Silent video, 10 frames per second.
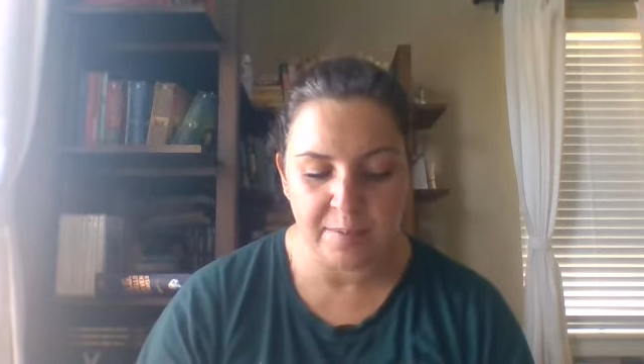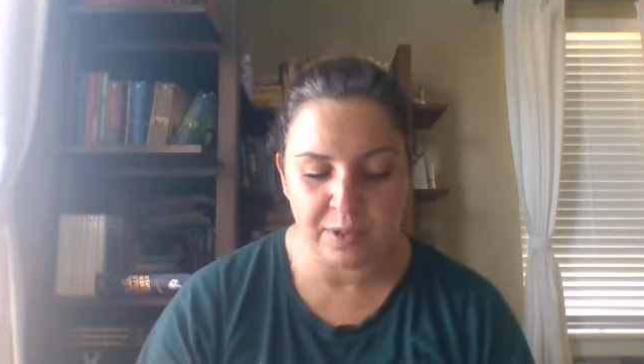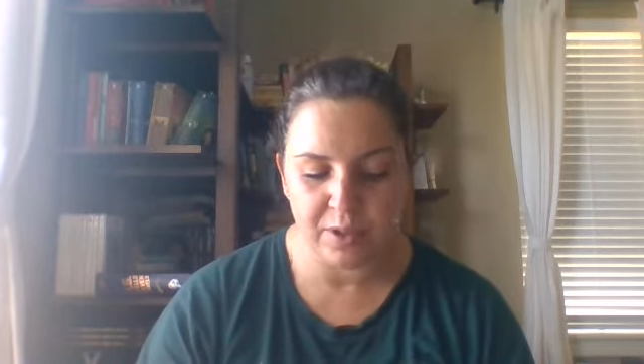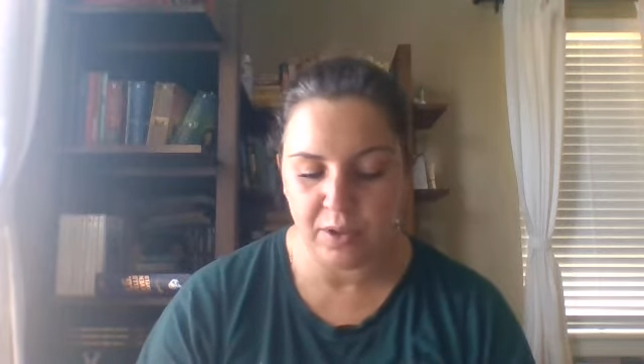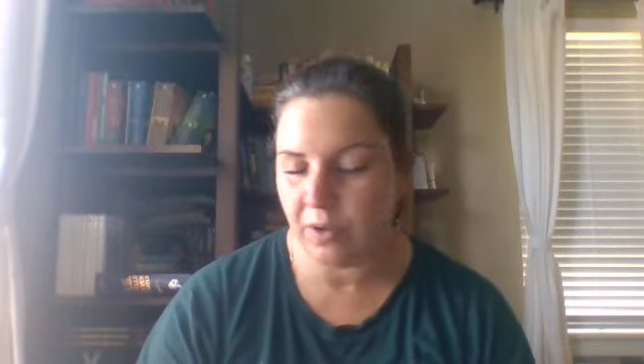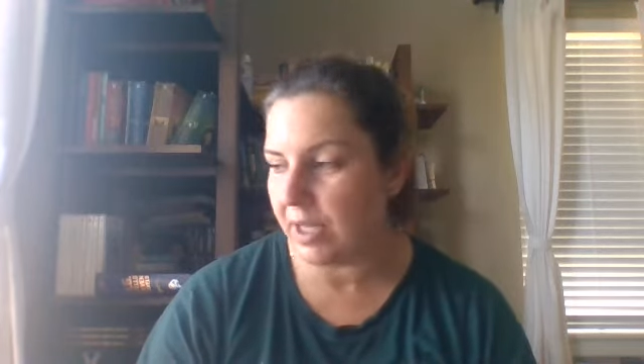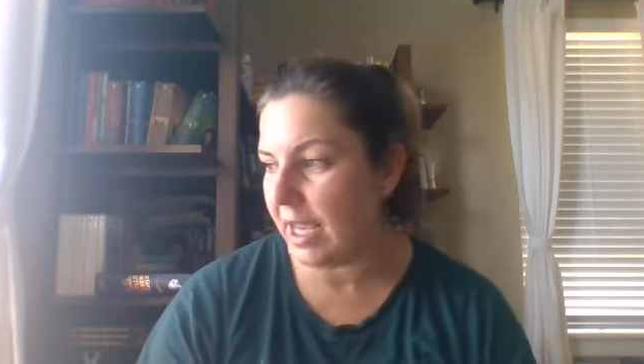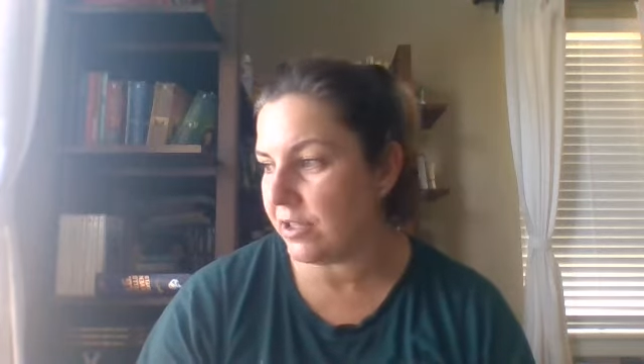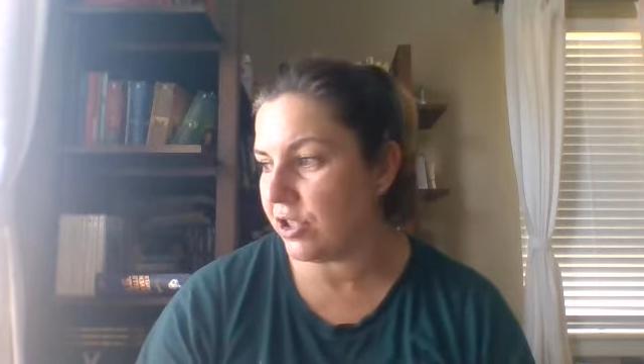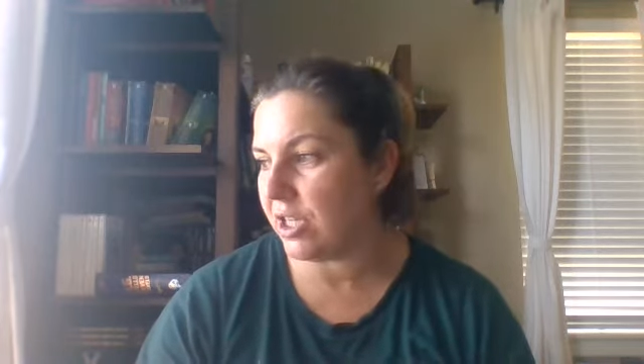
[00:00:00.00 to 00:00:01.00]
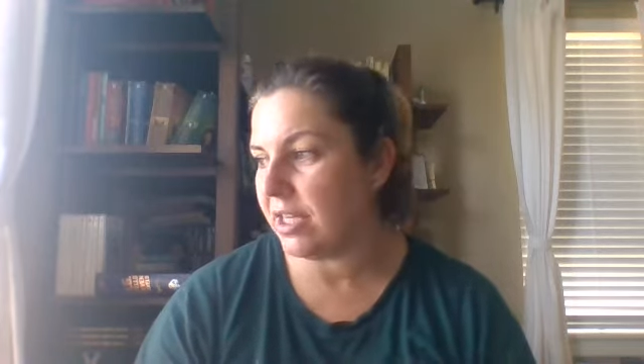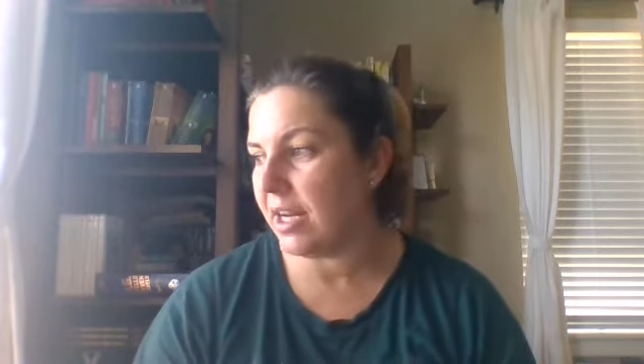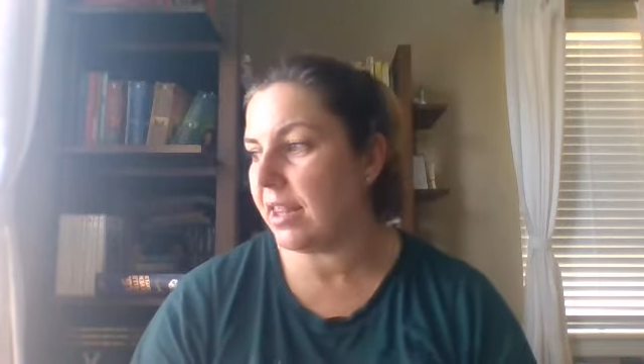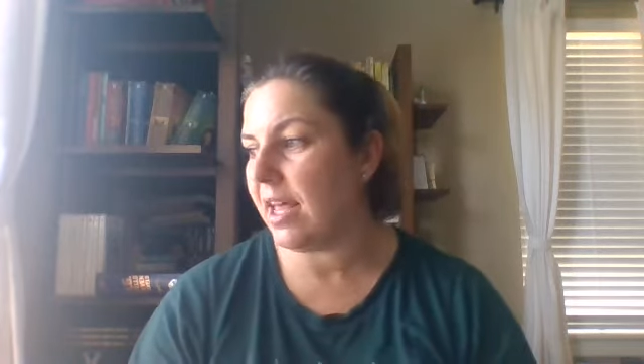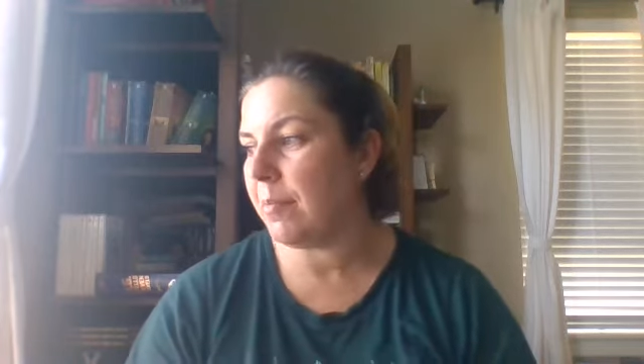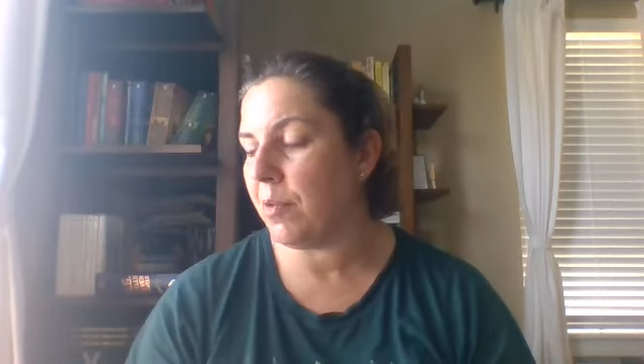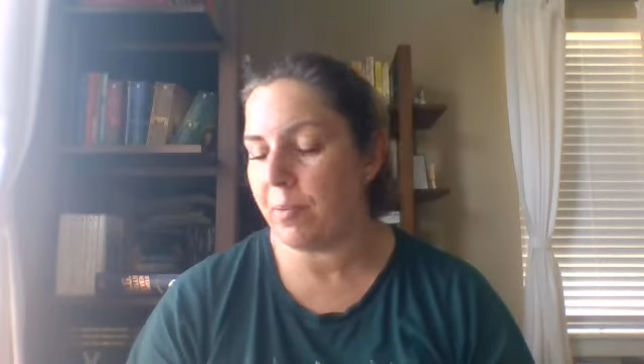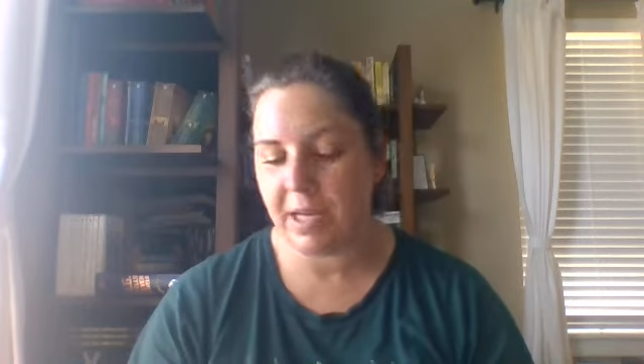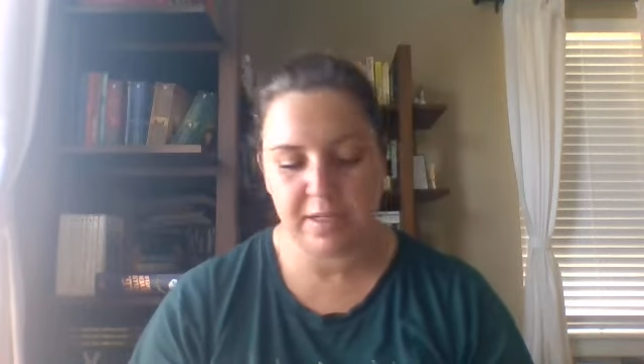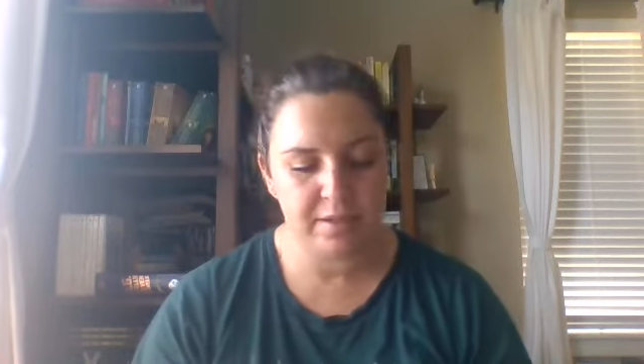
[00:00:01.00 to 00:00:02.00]
absolutely as she did at that
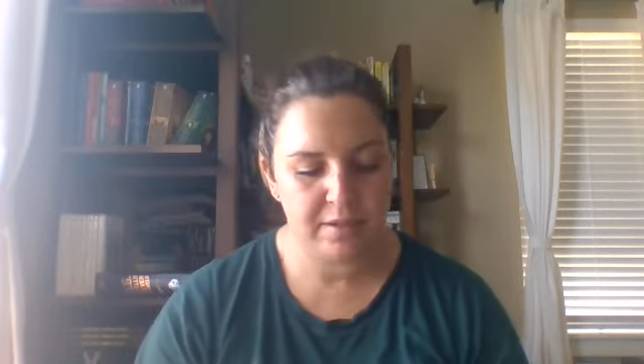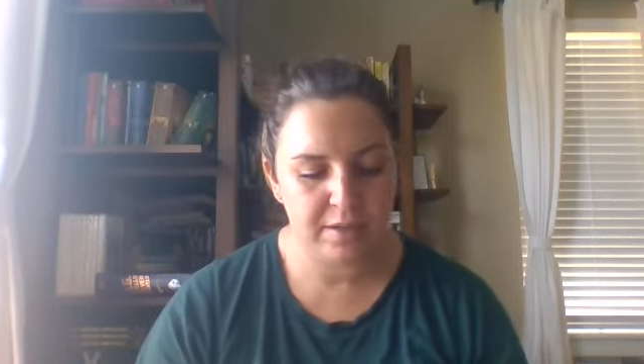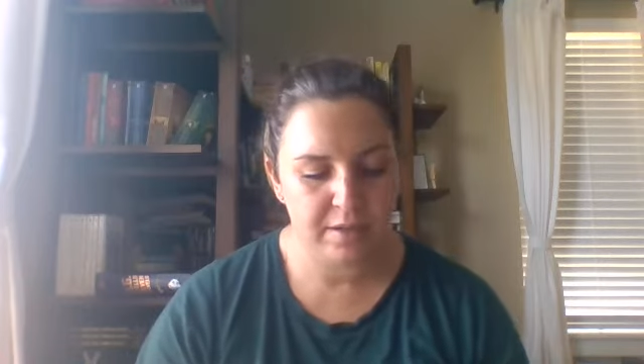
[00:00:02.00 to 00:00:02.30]
moment.